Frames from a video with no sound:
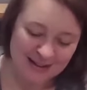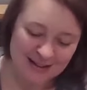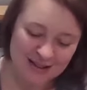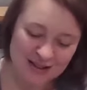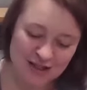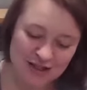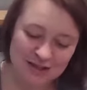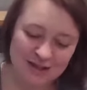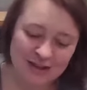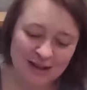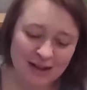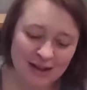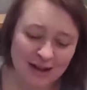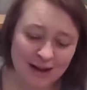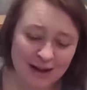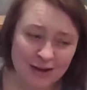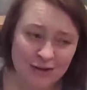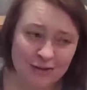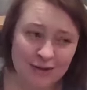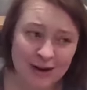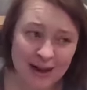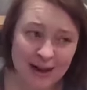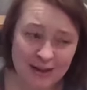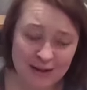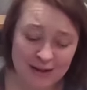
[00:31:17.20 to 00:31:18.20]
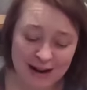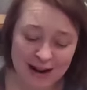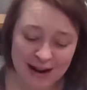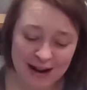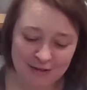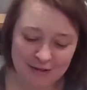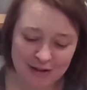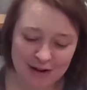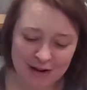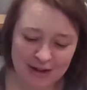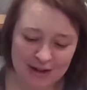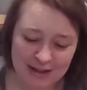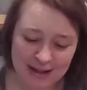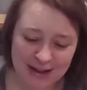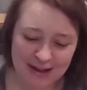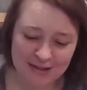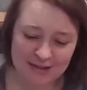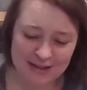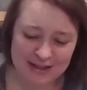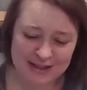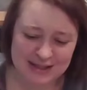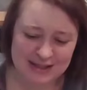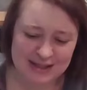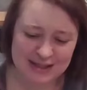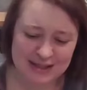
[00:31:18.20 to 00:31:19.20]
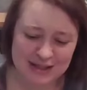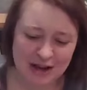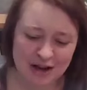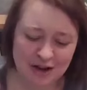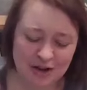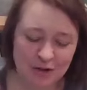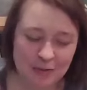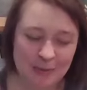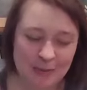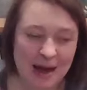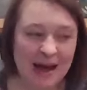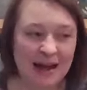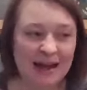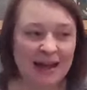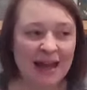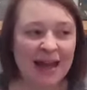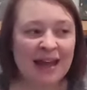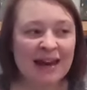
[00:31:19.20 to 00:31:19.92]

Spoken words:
She's like, I'd rather have our lively Sadako back.